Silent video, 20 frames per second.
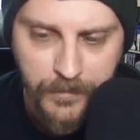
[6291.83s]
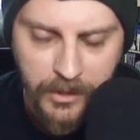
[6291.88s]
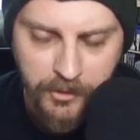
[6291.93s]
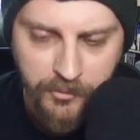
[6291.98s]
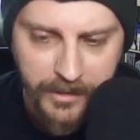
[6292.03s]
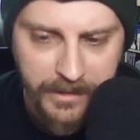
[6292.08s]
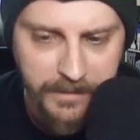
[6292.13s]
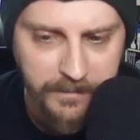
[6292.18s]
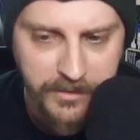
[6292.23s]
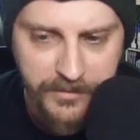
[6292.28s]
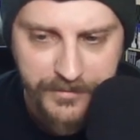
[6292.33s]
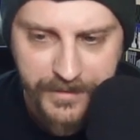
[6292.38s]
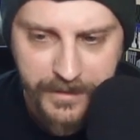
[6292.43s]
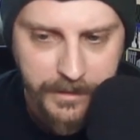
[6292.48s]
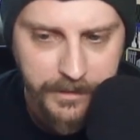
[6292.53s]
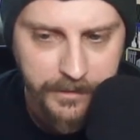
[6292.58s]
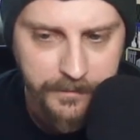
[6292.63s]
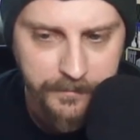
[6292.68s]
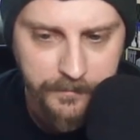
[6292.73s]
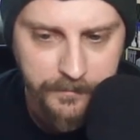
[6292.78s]
Great
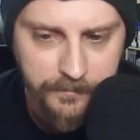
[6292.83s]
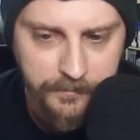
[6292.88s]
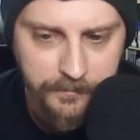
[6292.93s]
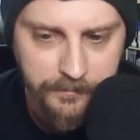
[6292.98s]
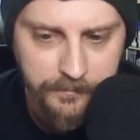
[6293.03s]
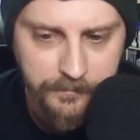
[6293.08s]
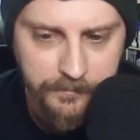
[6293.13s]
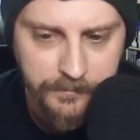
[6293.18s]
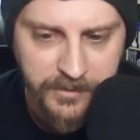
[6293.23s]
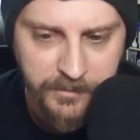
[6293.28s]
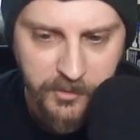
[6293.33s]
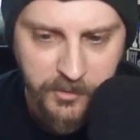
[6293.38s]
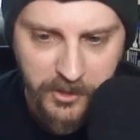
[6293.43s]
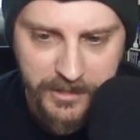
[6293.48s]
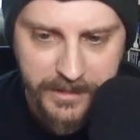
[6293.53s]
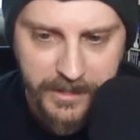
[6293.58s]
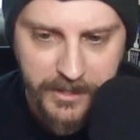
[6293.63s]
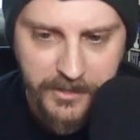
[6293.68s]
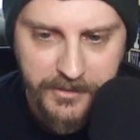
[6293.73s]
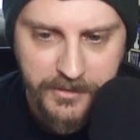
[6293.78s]
music. Some great
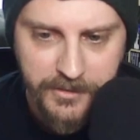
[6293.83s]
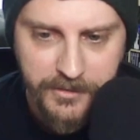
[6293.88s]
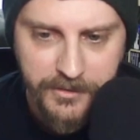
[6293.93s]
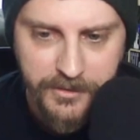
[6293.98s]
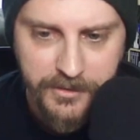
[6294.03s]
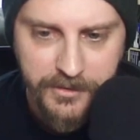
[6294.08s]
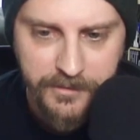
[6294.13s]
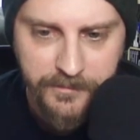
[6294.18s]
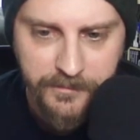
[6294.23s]
characters.